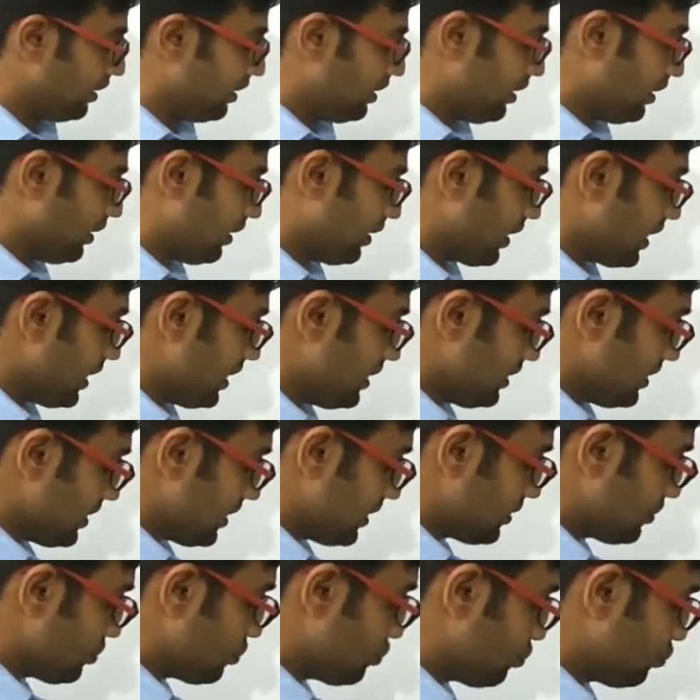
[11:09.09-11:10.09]
Again there
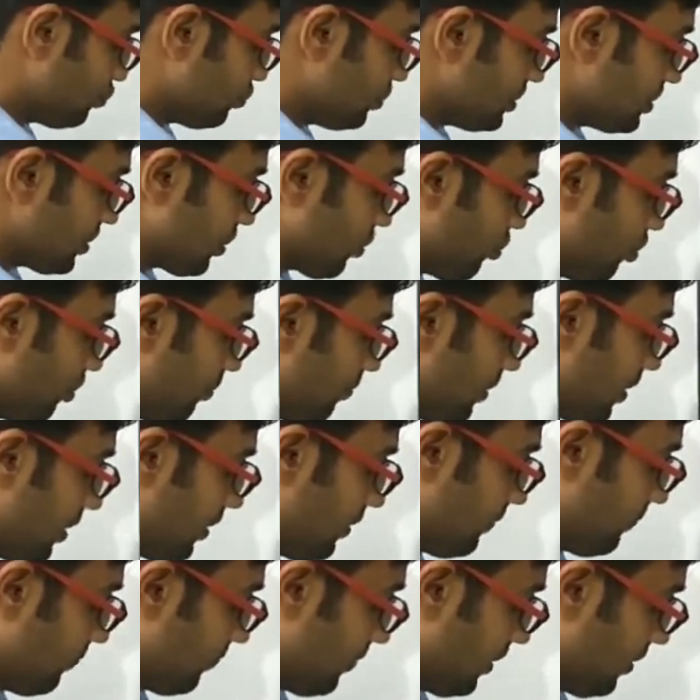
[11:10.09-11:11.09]
is 2 is a common.
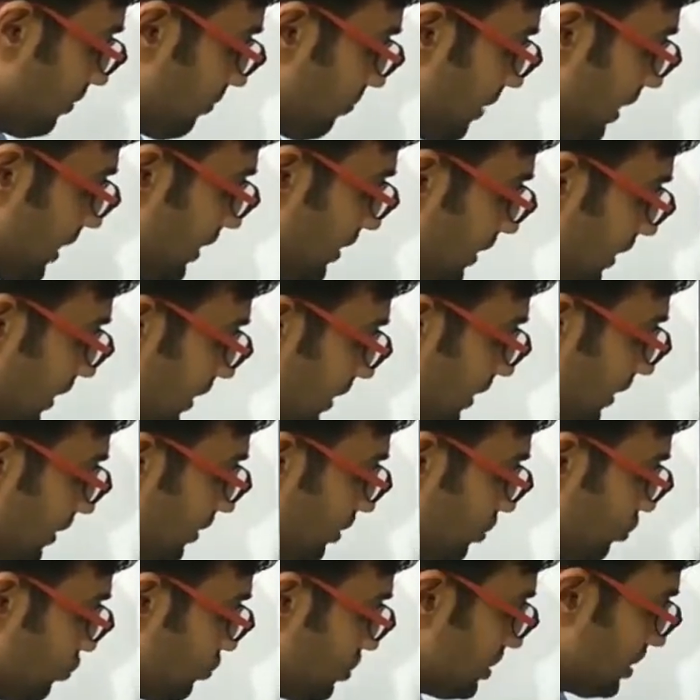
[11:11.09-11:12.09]
By taking
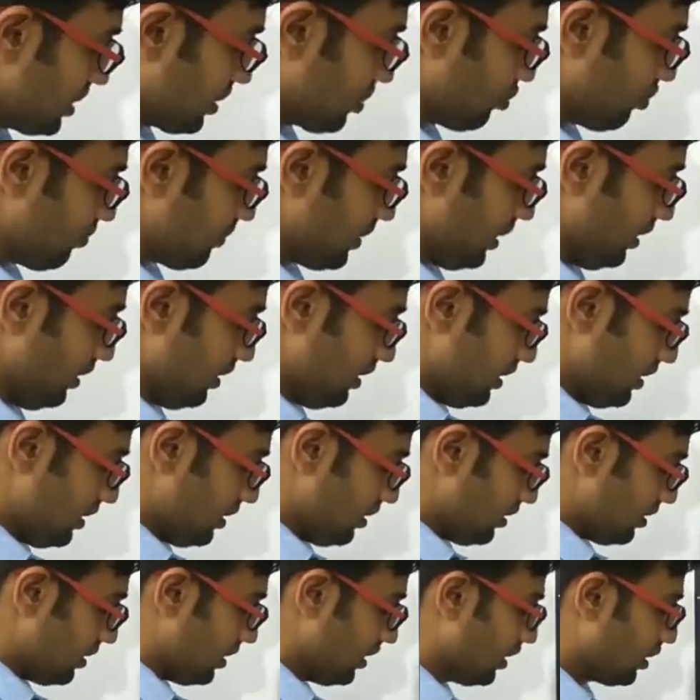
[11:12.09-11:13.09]
2 is a common,
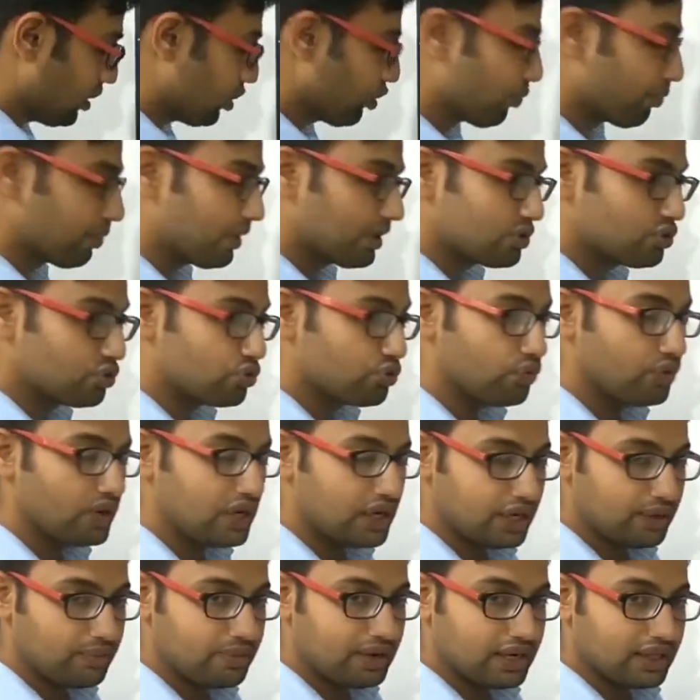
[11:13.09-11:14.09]
3 cube plus 2 will
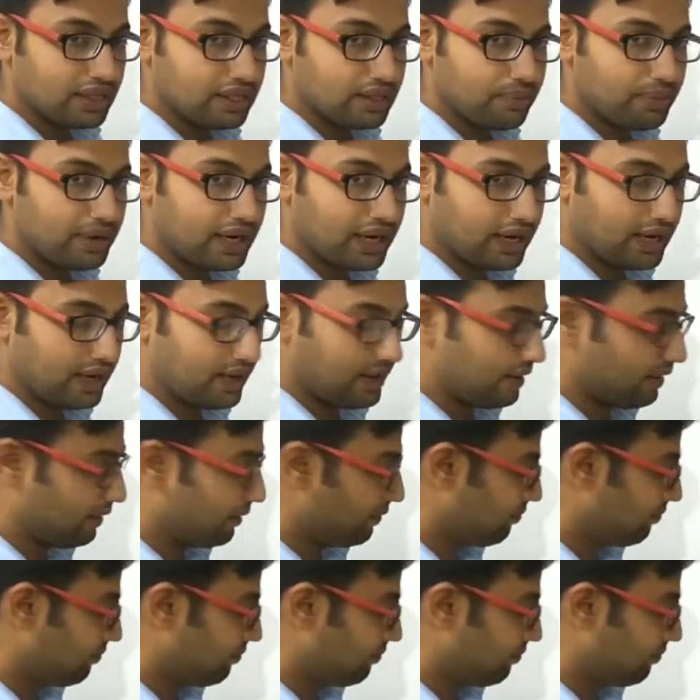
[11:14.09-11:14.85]
remain in the bracket.